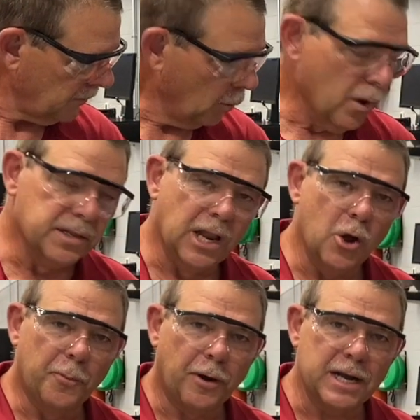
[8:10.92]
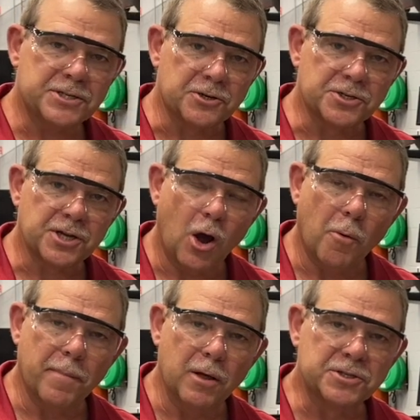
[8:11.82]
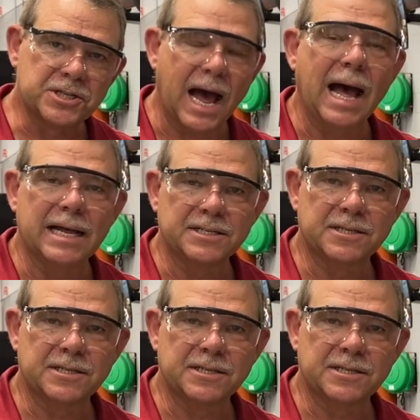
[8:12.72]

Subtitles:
with low pressures on both sides,